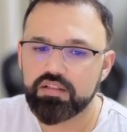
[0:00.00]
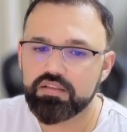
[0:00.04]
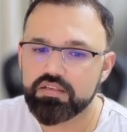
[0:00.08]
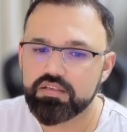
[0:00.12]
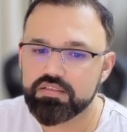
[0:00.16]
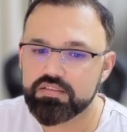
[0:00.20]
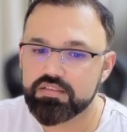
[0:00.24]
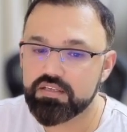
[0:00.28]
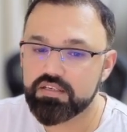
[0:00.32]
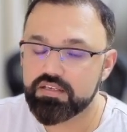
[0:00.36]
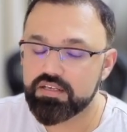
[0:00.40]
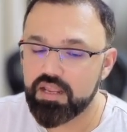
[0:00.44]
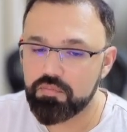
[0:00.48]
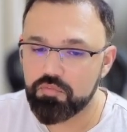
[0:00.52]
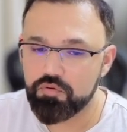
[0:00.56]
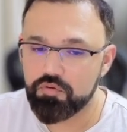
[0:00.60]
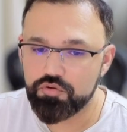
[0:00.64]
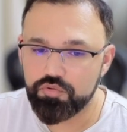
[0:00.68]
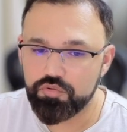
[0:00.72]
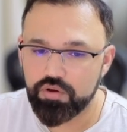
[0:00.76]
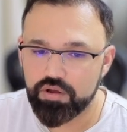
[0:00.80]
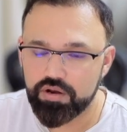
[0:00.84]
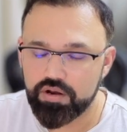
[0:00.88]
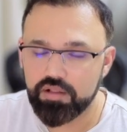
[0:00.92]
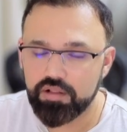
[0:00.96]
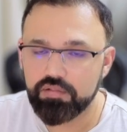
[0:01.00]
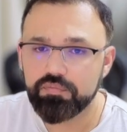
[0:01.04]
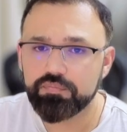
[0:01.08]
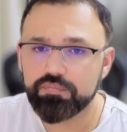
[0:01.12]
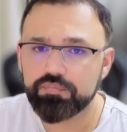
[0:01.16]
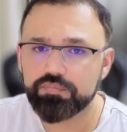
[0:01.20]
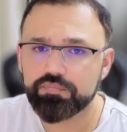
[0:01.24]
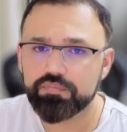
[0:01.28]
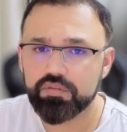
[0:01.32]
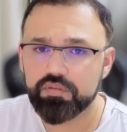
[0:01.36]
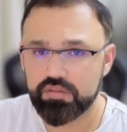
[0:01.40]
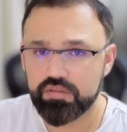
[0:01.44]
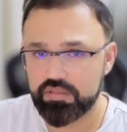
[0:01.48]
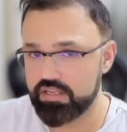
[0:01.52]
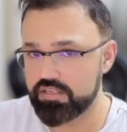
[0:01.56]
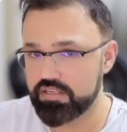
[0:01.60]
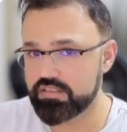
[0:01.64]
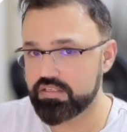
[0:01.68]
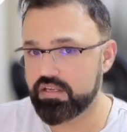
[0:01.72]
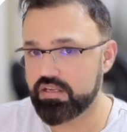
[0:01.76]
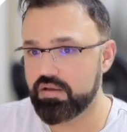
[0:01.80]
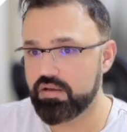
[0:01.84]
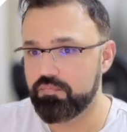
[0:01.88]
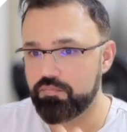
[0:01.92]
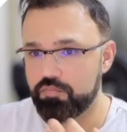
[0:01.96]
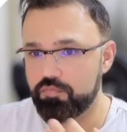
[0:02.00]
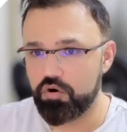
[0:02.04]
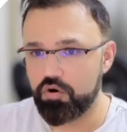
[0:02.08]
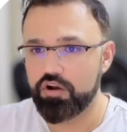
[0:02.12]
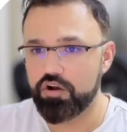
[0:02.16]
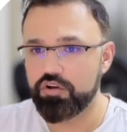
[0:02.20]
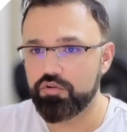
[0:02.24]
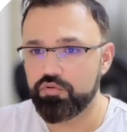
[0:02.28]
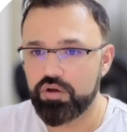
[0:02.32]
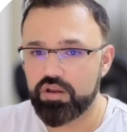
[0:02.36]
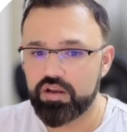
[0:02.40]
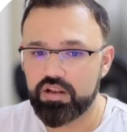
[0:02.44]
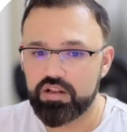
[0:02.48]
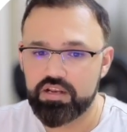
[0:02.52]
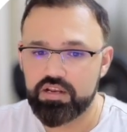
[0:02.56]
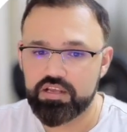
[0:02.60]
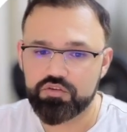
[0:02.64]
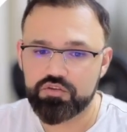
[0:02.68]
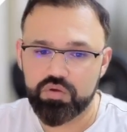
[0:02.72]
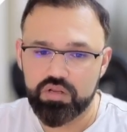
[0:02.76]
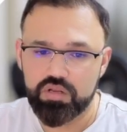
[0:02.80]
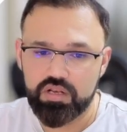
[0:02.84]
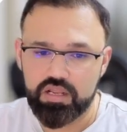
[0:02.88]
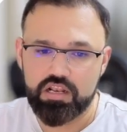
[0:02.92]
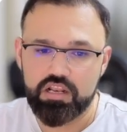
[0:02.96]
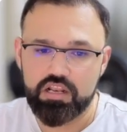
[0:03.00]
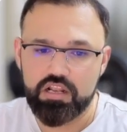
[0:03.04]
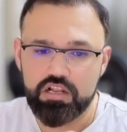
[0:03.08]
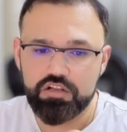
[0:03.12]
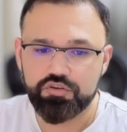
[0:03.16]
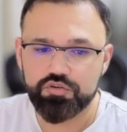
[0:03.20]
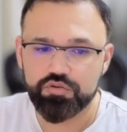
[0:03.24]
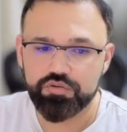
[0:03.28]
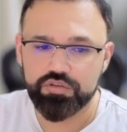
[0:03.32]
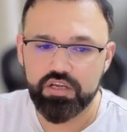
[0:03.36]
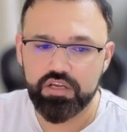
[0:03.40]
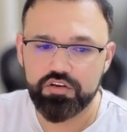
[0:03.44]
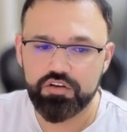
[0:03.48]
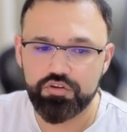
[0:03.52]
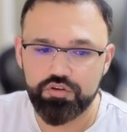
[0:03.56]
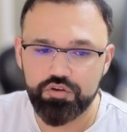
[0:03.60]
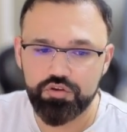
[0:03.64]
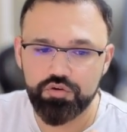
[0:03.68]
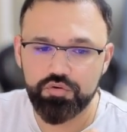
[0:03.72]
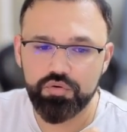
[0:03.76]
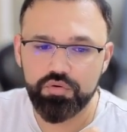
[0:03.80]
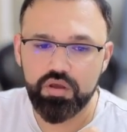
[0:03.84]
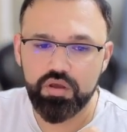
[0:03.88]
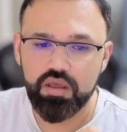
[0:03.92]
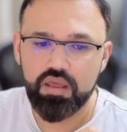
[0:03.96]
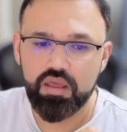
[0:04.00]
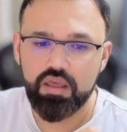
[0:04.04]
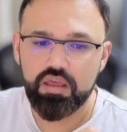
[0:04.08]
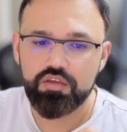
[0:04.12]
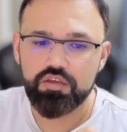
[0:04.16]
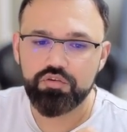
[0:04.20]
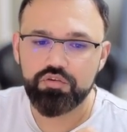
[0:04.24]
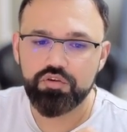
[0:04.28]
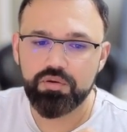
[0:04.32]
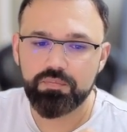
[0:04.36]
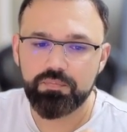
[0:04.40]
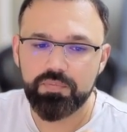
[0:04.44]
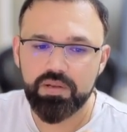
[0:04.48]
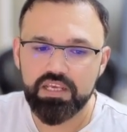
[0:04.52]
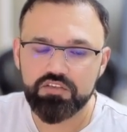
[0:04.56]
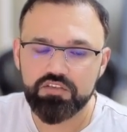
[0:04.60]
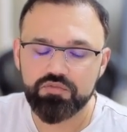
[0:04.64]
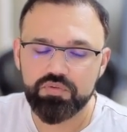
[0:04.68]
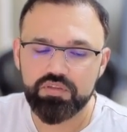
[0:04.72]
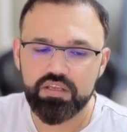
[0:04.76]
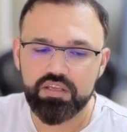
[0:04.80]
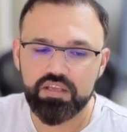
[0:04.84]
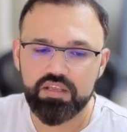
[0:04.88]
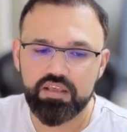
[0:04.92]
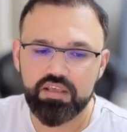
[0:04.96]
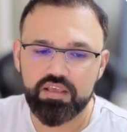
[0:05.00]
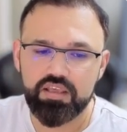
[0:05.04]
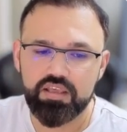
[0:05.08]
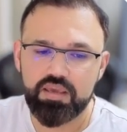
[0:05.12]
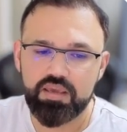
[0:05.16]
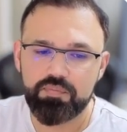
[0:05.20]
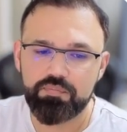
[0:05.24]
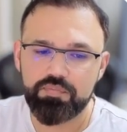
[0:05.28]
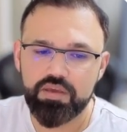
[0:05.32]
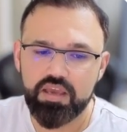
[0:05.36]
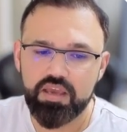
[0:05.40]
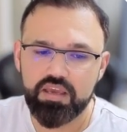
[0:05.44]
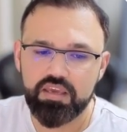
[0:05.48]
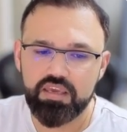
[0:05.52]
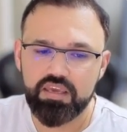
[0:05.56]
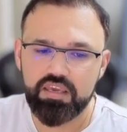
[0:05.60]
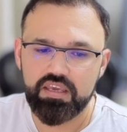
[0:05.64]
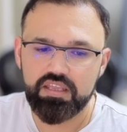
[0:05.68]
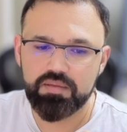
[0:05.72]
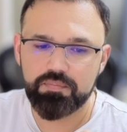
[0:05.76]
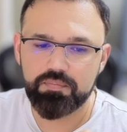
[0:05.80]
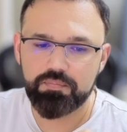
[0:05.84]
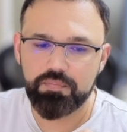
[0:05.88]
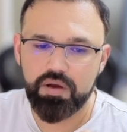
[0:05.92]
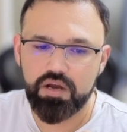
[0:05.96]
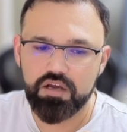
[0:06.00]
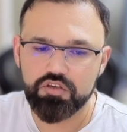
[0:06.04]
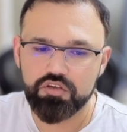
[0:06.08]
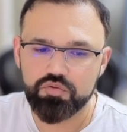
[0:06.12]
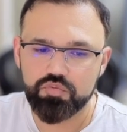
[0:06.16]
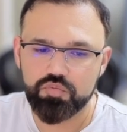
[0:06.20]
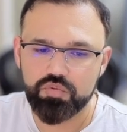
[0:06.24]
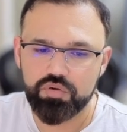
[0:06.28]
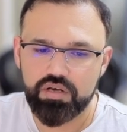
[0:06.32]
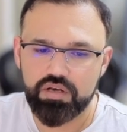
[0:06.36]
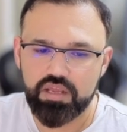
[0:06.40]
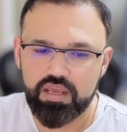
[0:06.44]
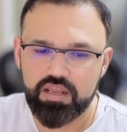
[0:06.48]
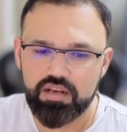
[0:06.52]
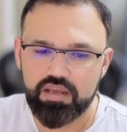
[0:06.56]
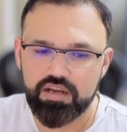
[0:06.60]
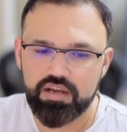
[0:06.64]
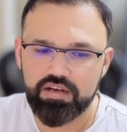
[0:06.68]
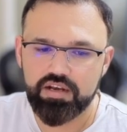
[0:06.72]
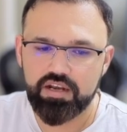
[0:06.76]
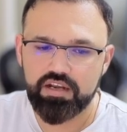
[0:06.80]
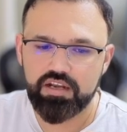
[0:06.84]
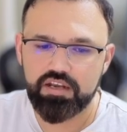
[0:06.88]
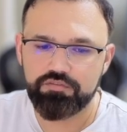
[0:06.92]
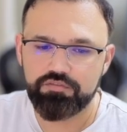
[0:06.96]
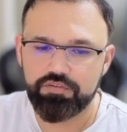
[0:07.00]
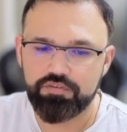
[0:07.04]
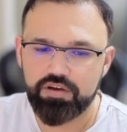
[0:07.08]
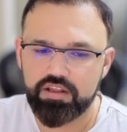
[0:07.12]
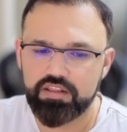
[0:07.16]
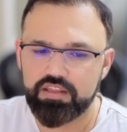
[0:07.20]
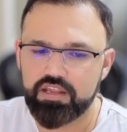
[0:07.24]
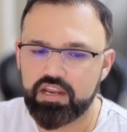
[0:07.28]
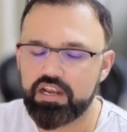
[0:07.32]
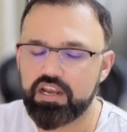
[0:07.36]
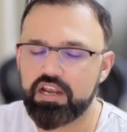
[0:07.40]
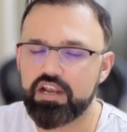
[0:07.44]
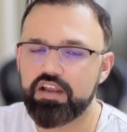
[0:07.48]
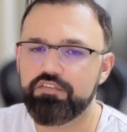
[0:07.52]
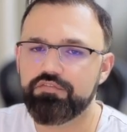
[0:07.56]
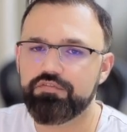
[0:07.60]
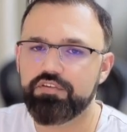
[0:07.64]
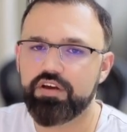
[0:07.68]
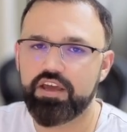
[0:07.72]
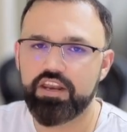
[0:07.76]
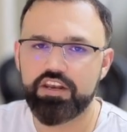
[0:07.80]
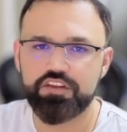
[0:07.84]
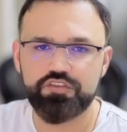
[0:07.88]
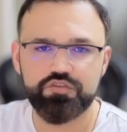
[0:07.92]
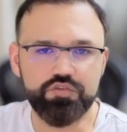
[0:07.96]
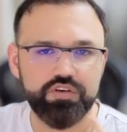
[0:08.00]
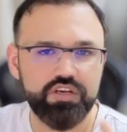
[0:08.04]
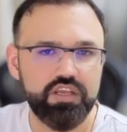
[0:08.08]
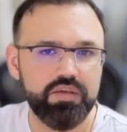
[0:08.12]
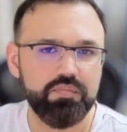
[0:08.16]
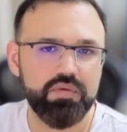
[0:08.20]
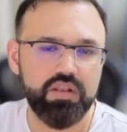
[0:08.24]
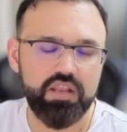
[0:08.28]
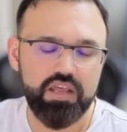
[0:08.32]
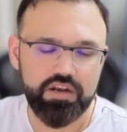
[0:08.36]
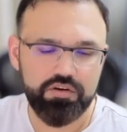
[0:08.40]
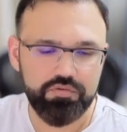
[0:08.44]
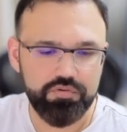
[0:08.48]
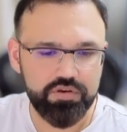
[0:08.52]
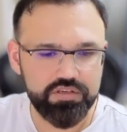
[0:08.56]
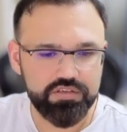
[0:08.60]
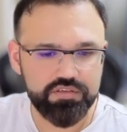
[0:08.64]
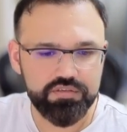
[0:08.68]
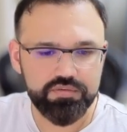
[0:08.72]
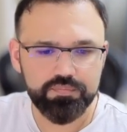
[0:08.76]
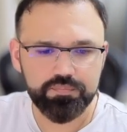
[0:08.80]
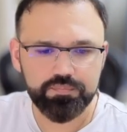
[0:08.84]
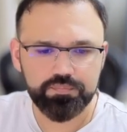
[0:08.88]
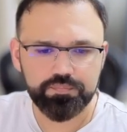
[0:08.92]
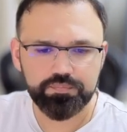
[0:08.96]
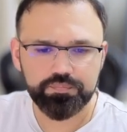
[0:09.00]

This is a demo URL. There's a prod URL as well. I'll show that to you. You replace with the API key, the password, and identifier. The identifier is your email address.